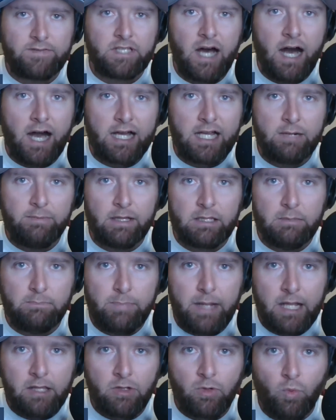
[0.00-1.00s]
off talking about the
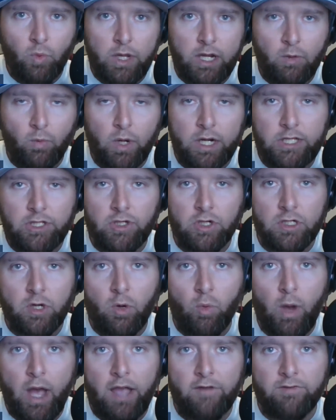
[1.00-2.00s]
Baylor win and what he
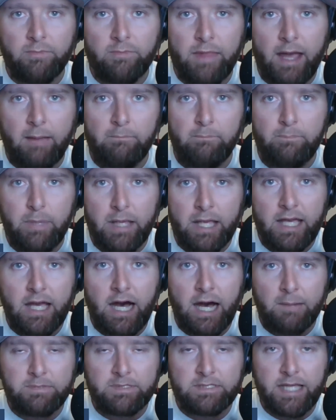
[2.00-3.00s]
took away from that
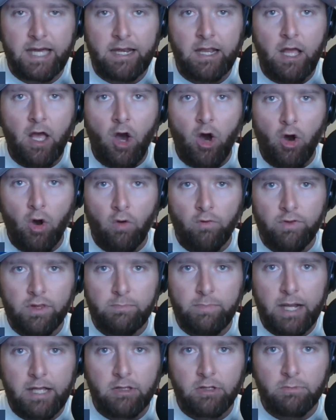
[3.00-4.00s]
big upset
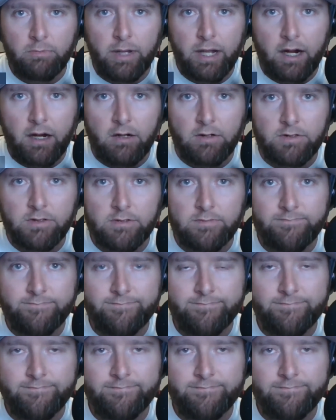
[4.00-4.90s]
over the Baylor Bears.